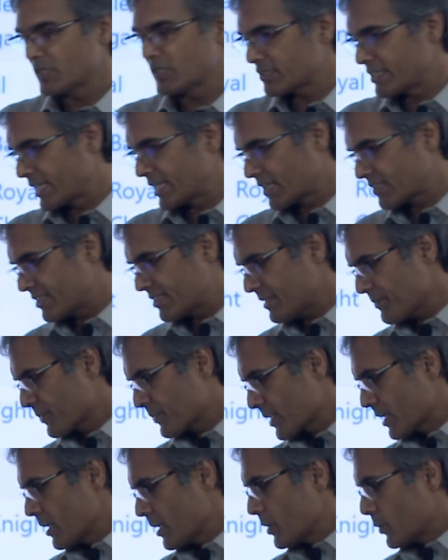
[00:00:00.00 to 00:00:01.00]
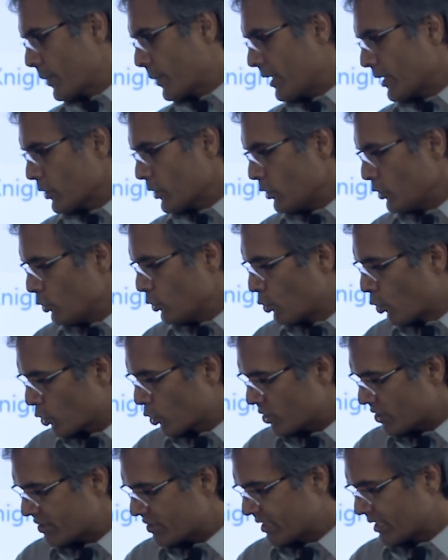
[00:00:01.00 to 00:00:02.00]
data set? Well, you go to
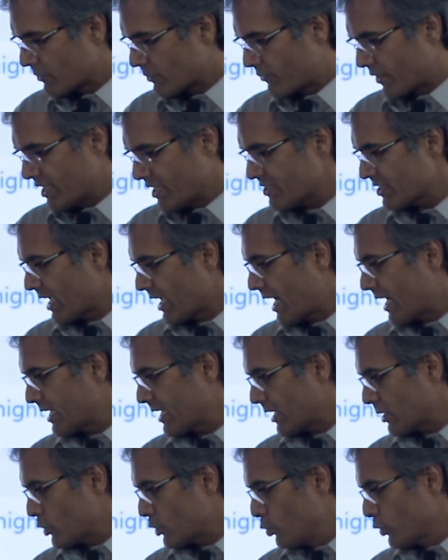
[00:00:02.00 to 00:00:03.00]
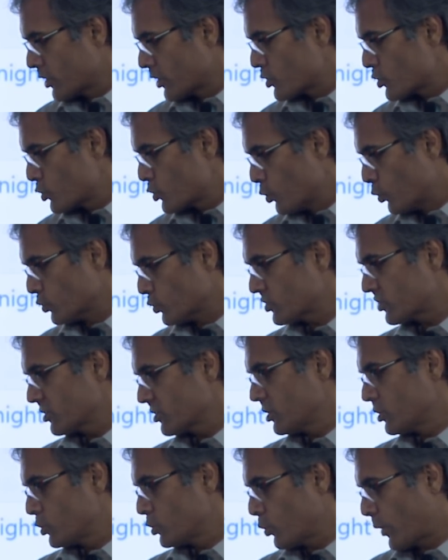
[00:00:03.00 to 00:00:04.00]
this interface and you can choose
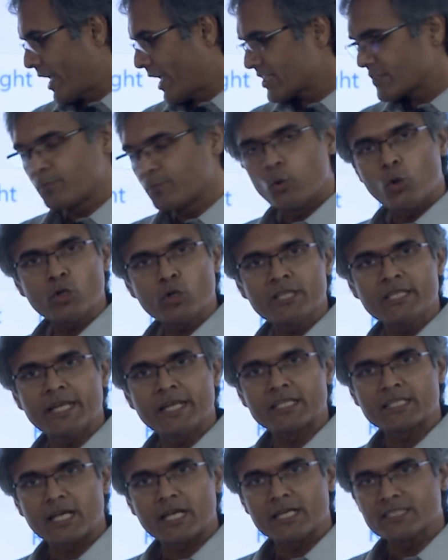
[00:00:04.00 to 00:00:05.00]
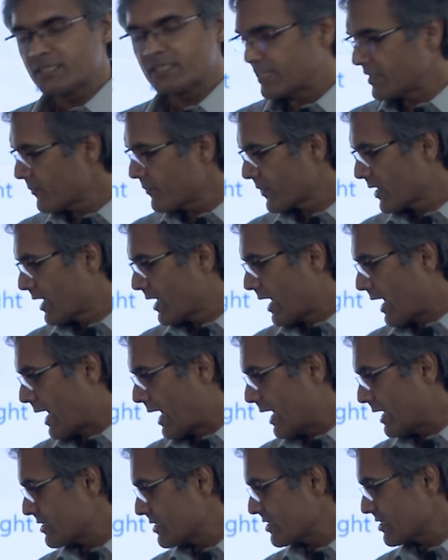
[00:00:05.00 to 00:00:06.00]
to export the entire thing
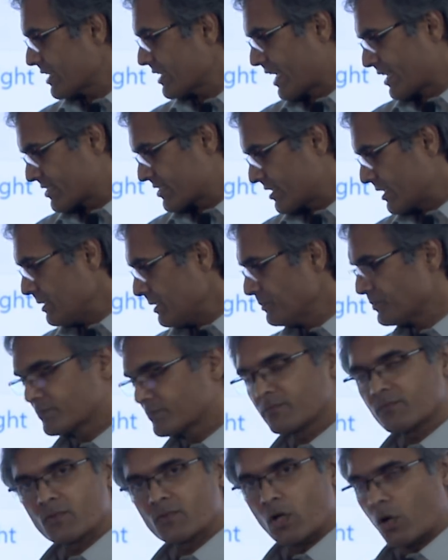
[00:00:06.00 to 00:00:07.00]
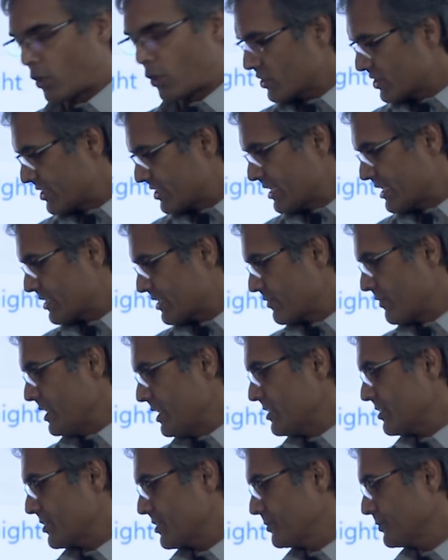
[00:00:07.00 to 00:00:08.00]
as Excel or
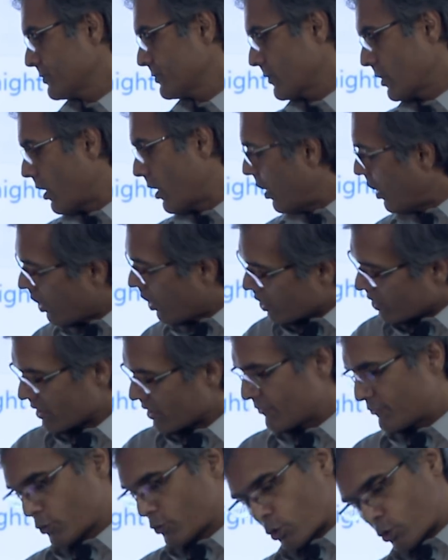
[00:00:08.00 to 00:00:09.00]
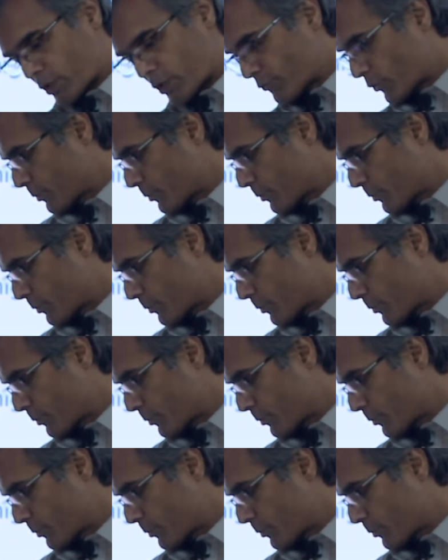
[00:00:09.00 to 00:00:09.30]
CSVs, or if you're looking for a